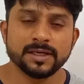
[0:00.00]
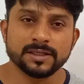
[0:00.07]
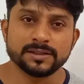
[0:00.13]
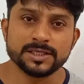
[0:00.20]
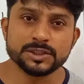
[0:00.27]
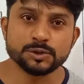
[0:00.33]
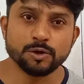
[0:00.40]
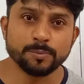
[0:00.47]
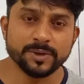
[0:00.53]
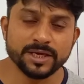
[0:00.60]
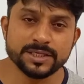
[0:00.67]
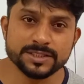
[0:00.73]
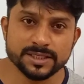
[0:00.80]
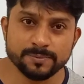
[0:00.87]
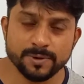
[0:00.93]
This
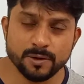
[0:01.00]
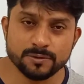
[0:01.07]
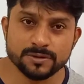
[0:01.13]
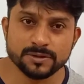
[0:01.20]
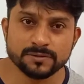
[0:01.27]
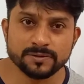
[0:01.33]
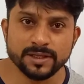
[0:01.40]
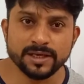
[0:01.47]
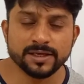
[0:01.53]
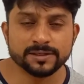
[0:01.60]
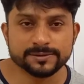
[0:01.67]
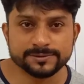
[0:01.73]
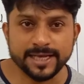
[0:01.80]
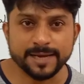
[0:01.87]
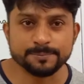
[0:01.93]
topic is about
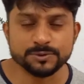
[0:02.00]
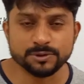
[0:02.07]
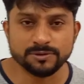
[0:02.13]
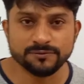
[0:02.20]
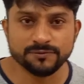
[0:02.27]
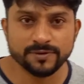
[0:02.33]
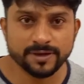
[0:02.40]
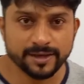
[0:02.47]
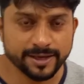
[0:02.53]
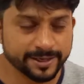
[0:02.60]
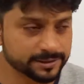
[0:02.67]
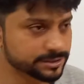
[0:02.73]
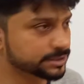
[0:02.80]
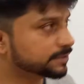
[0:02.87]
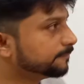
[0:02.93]
the types of
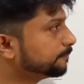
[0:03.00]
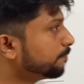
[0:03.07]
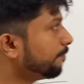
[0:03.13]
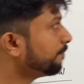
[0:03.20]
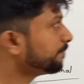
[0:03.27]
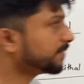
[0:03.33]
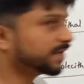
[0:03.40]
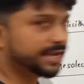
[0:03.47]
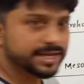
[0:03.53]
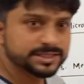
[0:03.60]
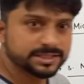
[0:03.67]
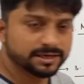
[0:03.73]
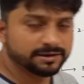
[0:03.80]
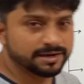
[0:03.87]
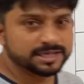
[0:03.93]
eggs.
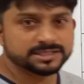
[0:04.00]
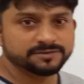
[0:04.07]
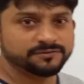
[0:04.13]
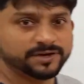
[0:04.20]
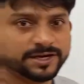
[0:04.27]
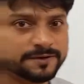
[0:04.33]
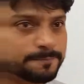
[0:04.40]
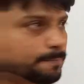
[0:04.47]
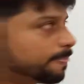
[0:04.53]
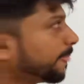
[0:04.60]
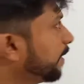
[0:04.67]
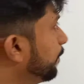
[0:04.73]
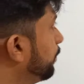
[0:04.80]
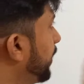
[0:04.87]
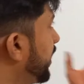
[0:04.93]
Eggs are classified
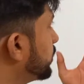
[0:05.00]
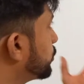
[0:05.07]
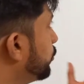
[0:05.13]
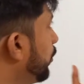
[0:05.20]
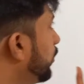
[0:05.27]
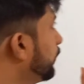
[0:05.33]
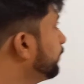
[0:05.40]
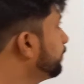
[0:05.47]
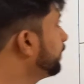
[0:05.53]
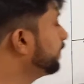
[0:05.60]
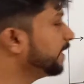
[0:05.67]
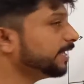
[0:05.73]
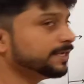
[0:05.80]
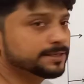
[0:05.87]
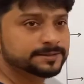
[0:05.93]
based on
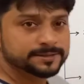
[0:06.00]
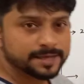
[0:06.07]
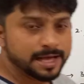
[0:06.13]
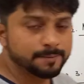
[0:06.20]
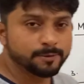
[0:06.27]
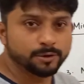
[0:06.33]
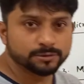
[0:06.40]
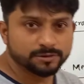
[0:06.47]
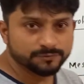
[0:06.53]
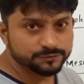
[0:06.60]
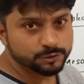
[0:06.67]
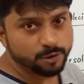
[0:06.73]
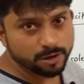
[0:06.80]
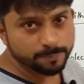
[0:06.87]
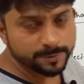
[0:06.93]
the amount of
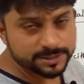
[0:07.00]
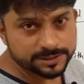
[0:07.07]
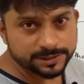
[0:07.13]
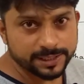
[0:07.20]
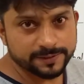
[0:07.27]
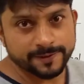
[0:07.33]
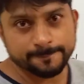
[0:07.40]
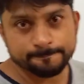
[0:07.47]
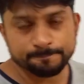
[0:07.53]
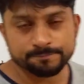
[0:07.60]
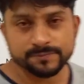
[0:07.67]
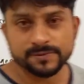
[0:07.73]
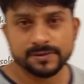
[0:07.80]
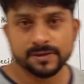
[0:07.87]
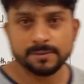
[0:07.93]
yolk present in them,
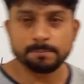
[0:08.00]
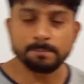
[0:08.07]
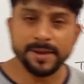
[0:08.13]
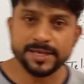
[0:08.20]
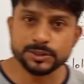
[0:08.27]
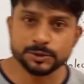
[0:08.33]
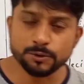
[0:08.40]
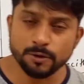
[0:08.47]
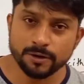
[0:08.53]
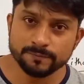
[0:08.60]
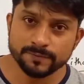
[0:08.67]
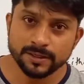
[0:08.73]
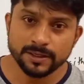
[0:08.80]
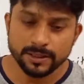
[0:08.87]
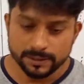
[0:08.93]
based
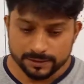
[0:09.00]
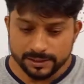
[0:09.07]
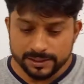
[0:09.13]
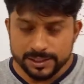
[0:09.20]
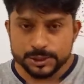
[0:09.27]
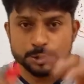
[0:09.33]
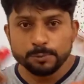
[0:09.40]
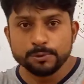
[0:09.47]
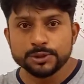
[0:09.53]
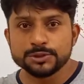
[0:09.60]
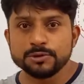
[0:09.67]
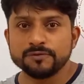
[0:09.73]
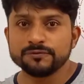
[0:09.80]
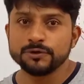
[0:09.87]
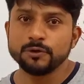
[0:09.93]
on the
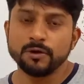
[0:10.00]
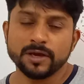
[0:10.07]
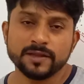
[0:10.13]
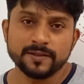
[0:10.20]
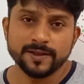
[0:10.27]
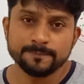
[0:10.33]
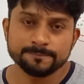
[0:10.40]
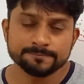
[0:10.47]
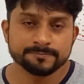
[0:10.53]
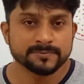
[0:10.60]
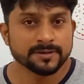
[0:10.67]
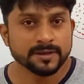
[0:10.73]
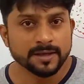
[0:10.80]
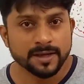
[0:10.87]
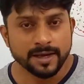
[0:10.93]
distribution of yolk in them
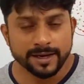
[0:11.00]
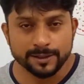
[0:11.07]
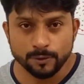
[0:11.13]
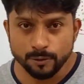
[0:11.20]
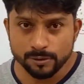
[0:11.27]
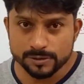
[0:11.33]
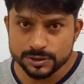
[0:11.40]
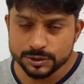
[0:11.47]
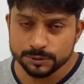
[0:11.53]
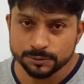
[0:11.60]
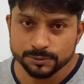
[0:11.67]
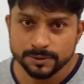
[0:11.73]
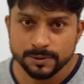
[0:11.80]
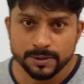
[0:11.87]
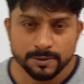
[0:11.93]
and
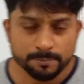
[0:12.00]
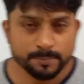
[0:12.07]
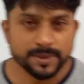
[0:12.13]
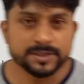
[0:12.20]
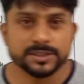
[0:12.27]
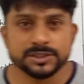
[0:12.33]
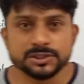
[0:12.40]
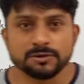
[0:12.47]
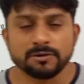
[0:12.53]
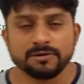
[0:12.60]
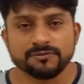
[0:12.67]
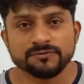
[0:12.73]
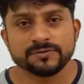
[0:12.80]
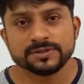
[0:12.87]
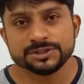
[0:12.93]
also presence
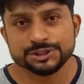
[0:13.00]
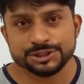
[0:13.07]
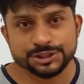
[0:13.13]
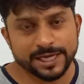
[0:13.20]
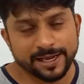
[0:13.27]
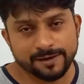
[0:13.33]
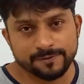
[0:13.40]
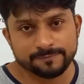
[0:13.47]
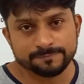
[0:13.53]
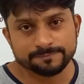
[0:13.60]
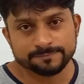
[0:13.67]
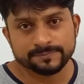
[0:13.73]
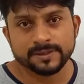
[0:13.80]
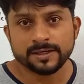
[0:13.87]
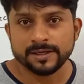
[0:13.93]
of shell
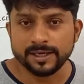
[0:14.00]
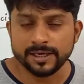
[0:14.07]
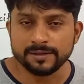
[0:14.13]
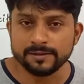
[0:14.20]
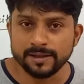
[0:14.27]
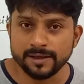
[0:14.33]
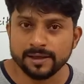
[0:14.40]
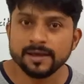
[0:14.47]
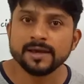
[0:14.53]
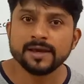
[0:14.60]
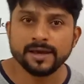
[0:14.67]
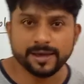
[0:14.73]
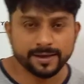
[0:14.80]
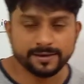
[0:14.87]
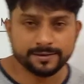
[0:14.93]
in the
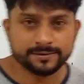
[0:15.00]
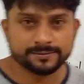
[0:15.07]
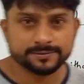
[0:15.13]
egg.